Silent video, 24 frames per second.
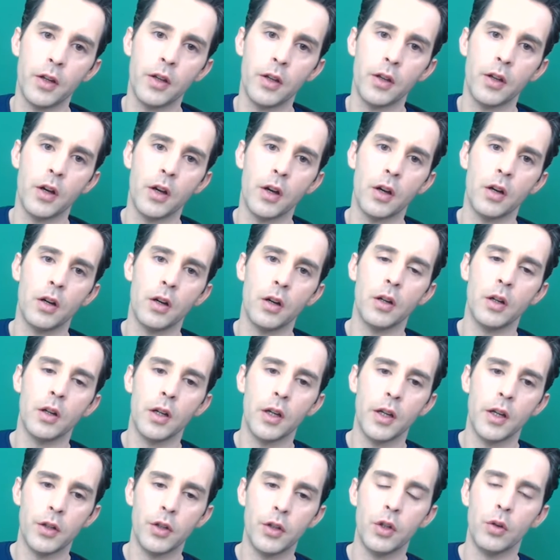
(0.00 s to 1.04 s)

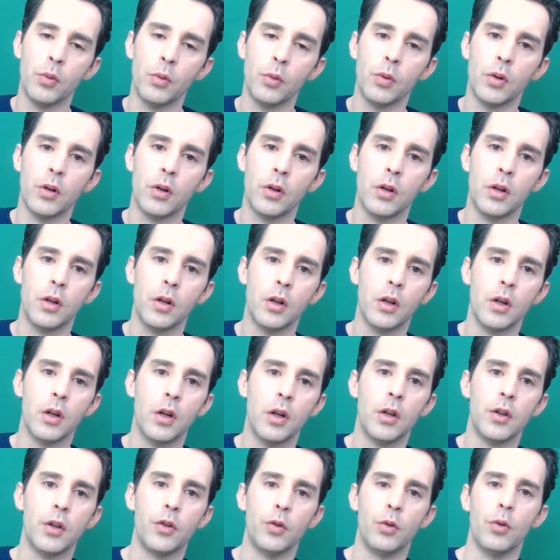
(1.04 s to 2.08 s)
in you
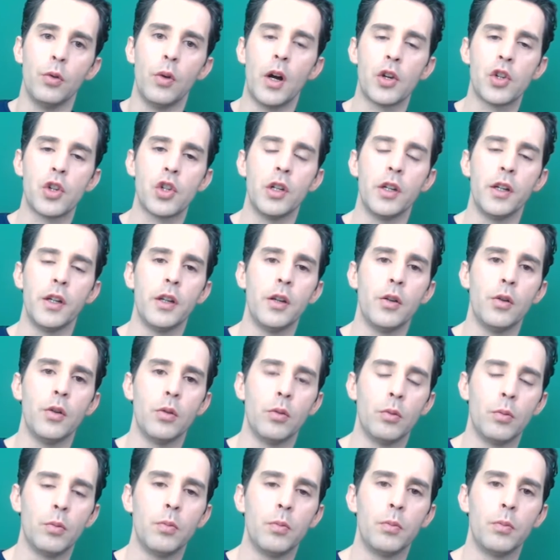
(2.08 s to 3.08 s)
to actually